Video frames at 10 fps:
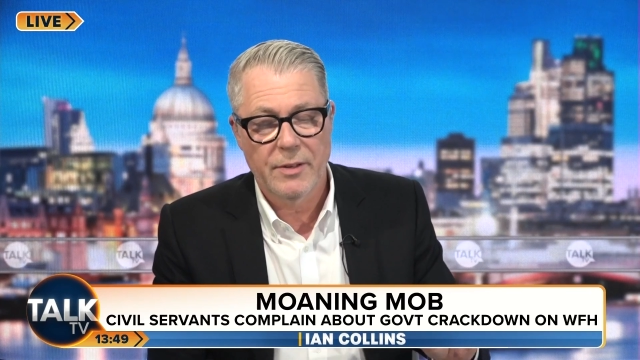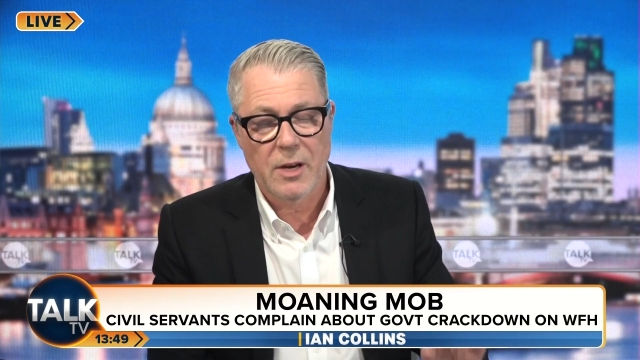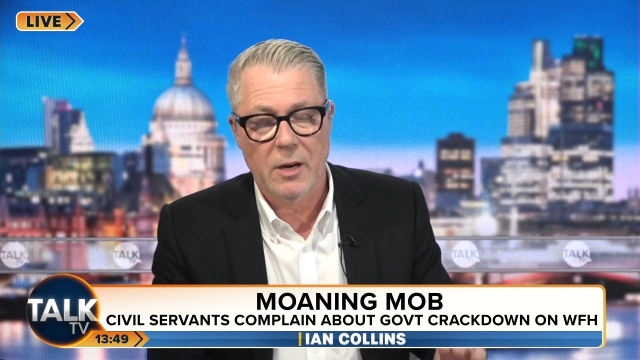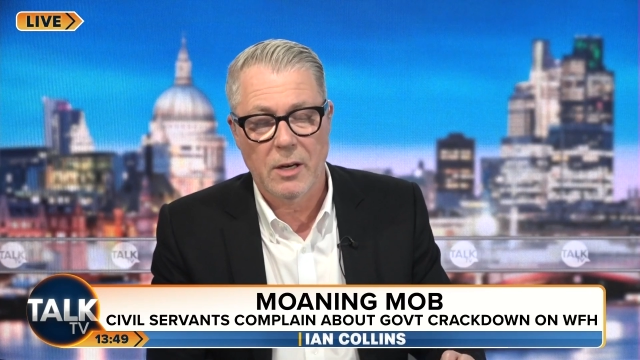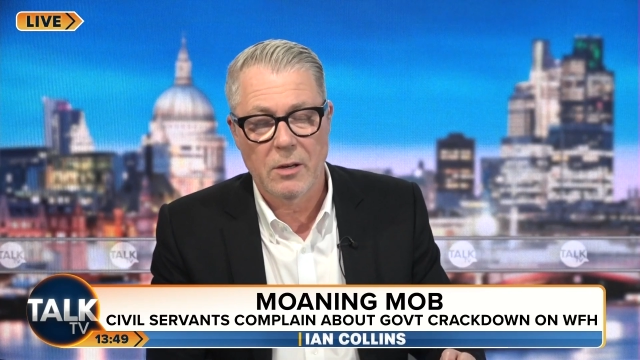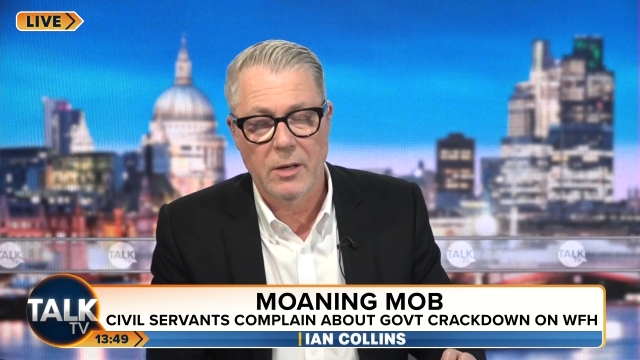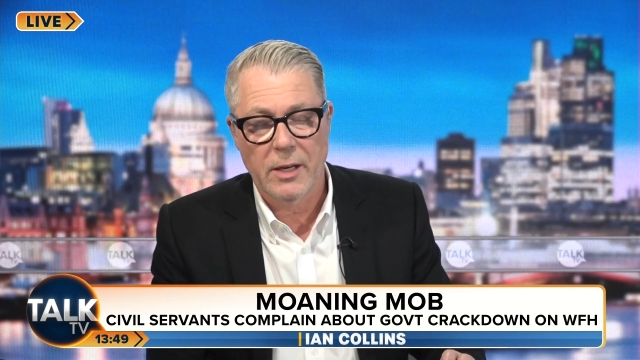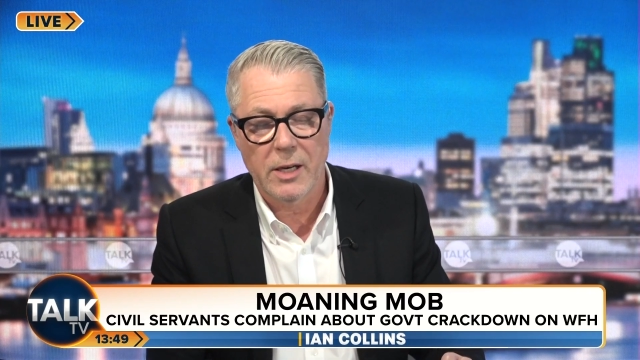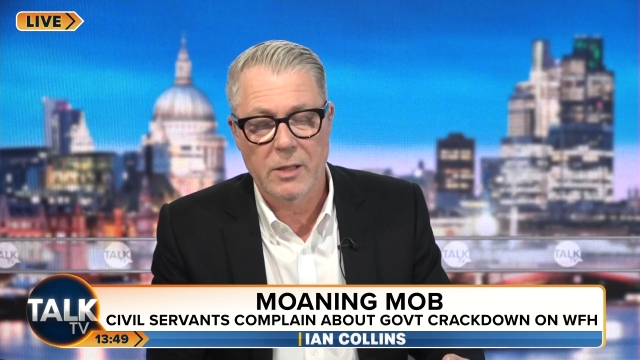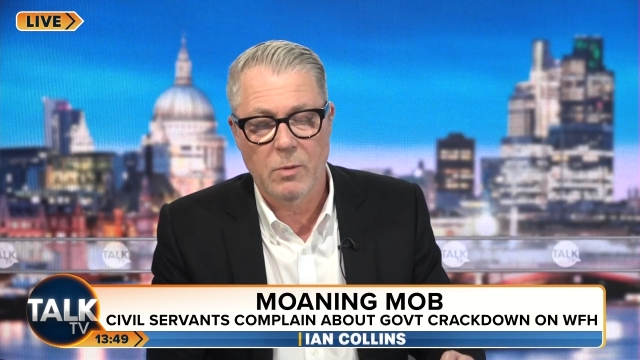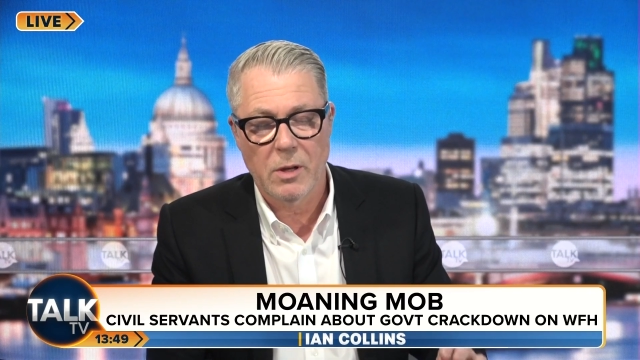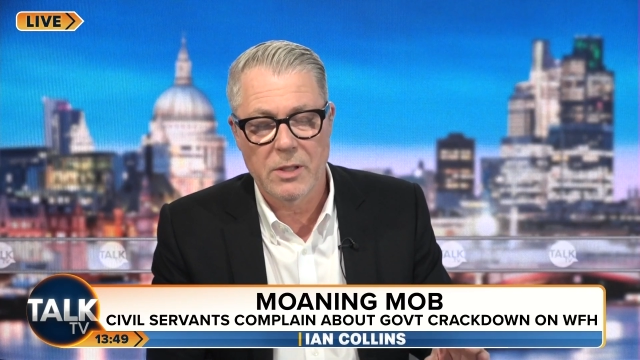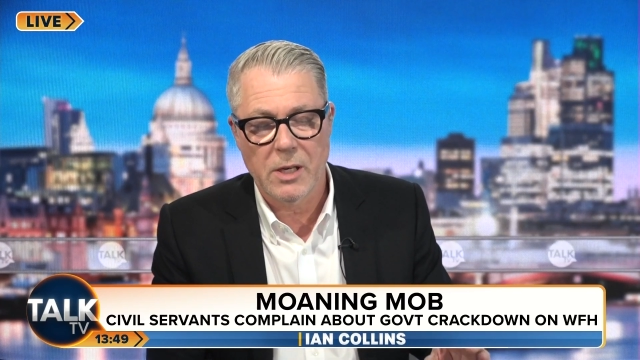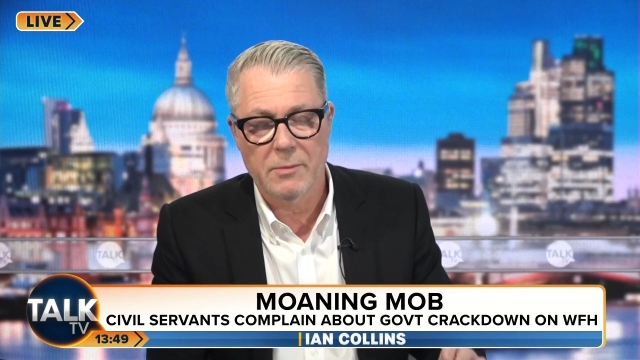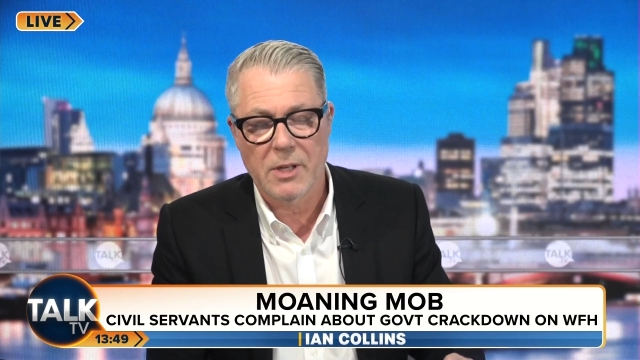for younger colleagues, while
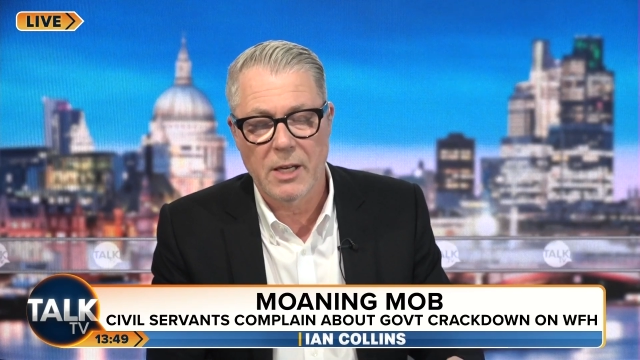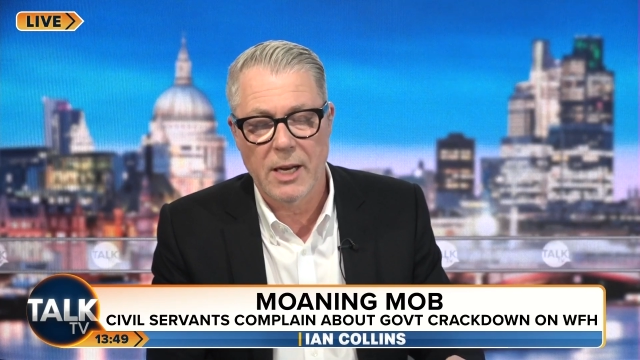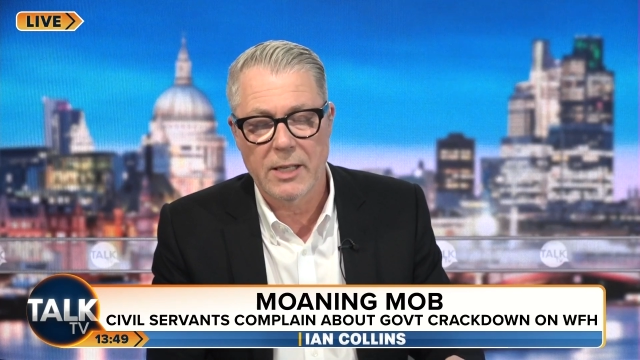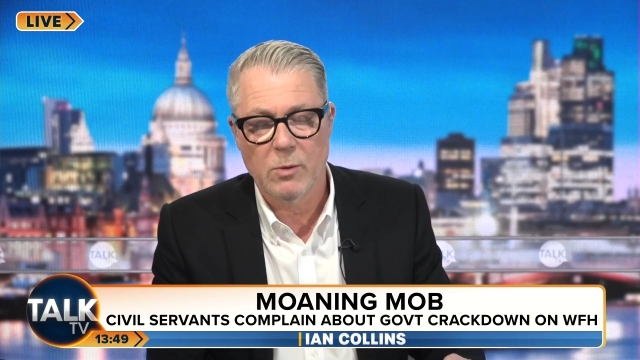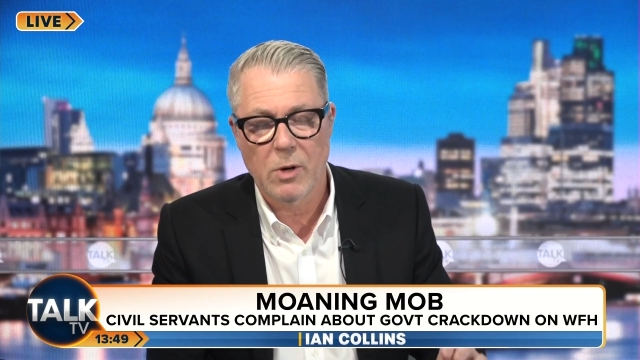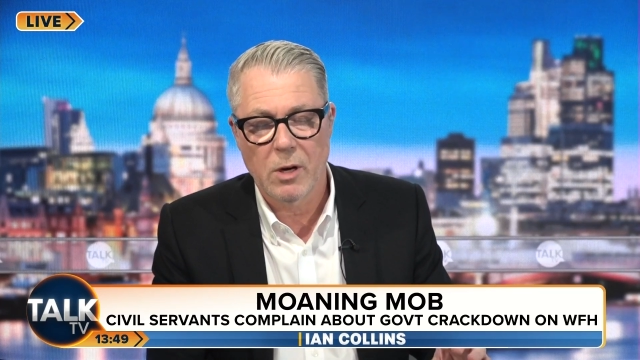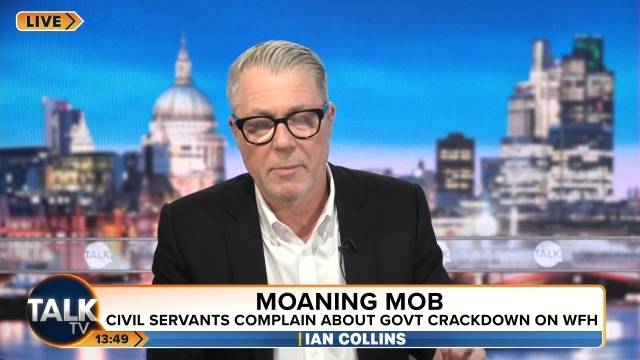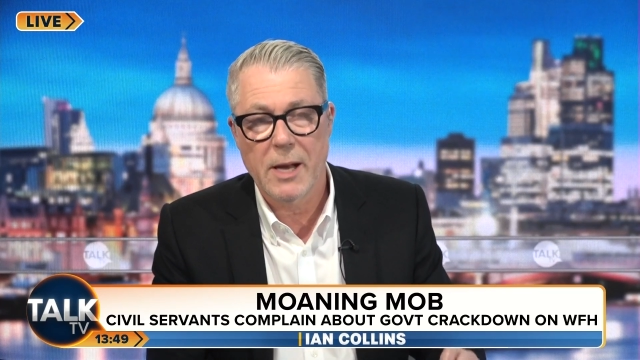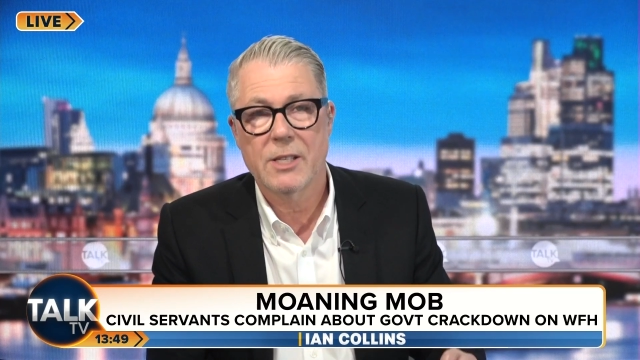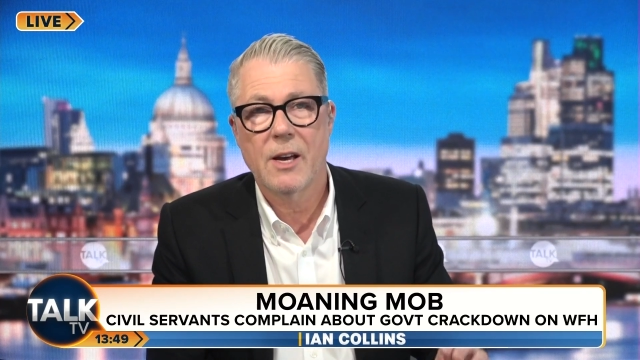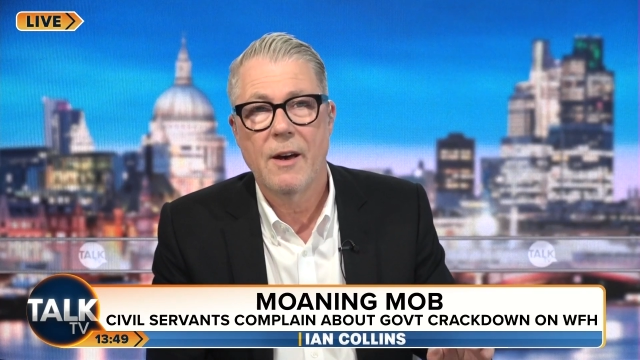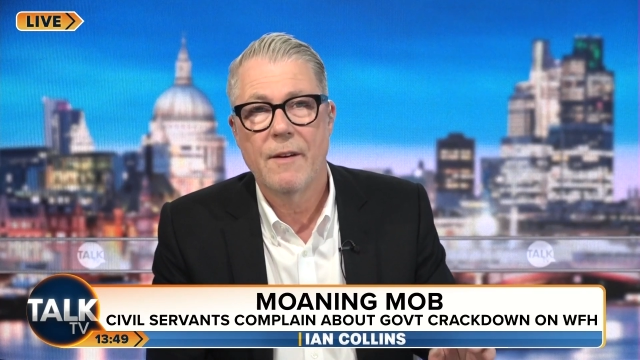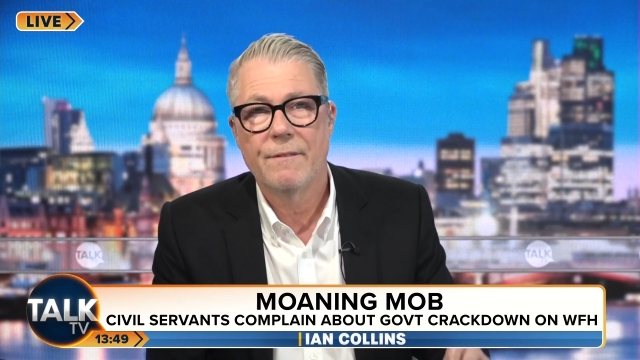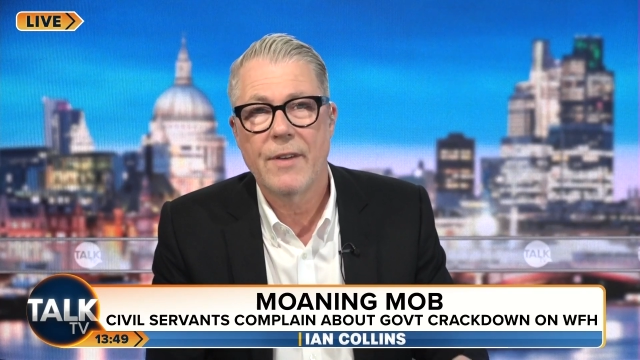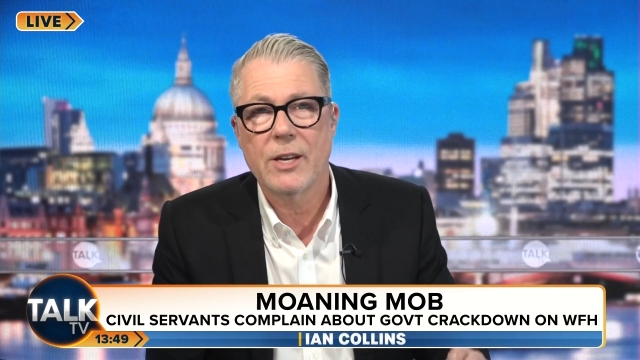teams are likely to work better
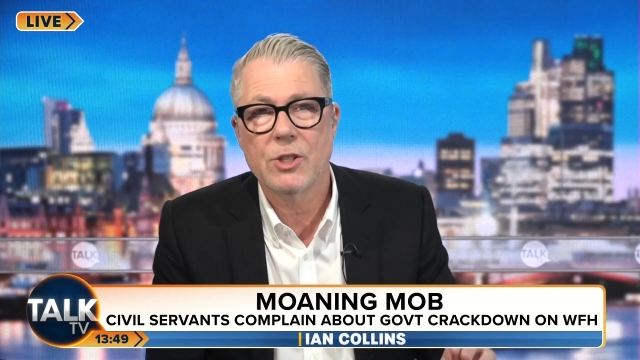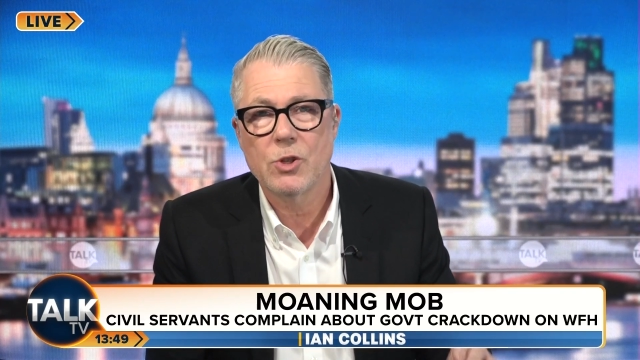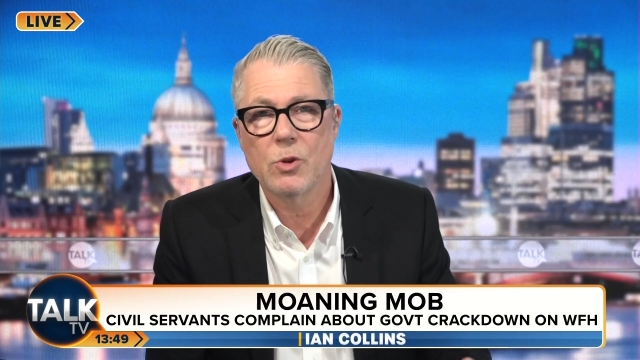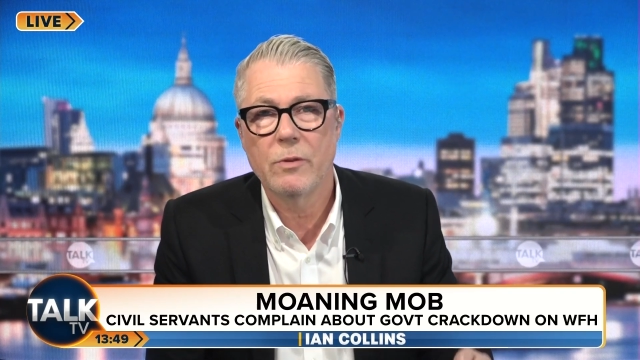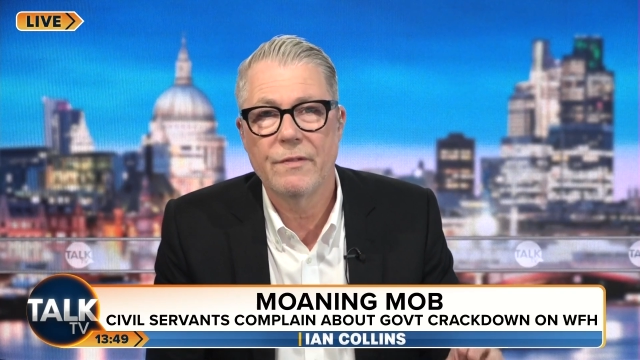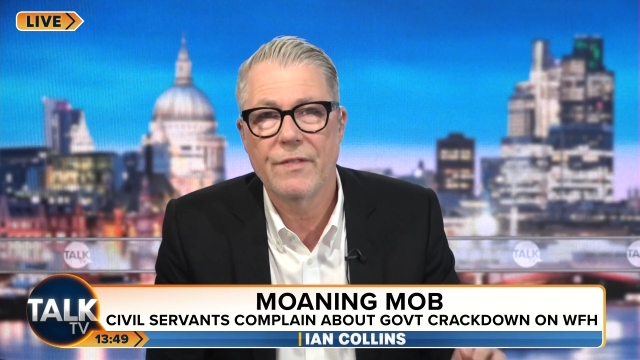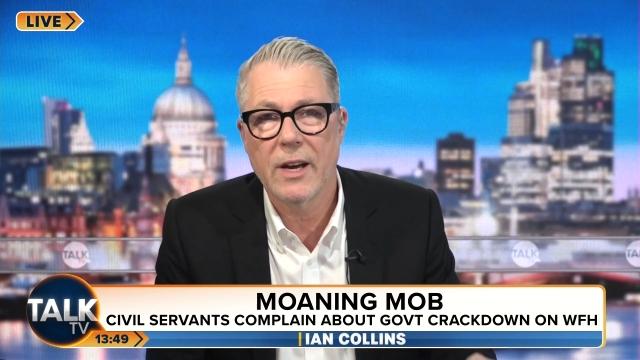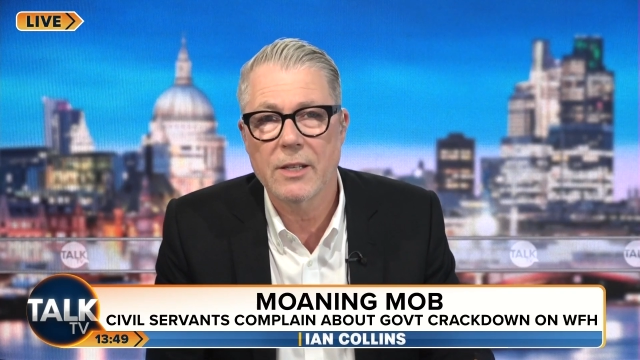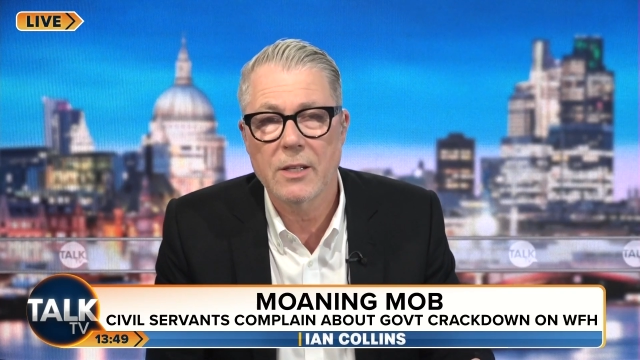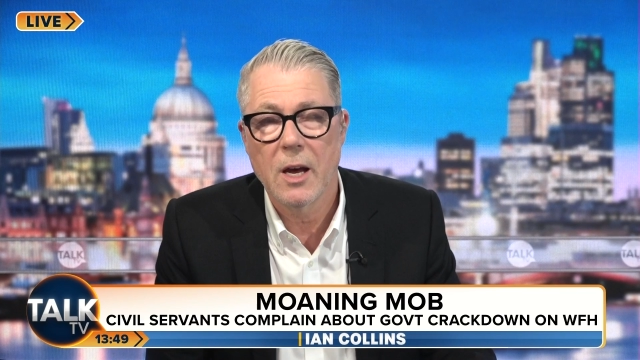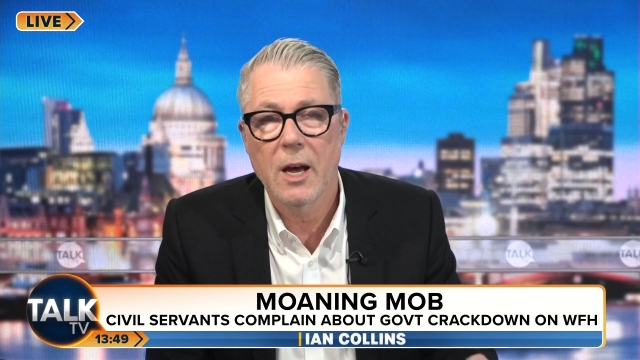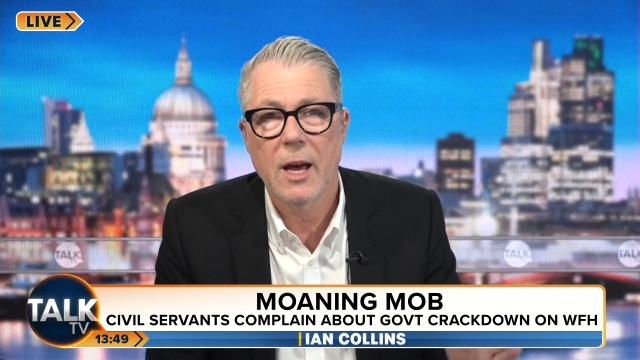face-to-face.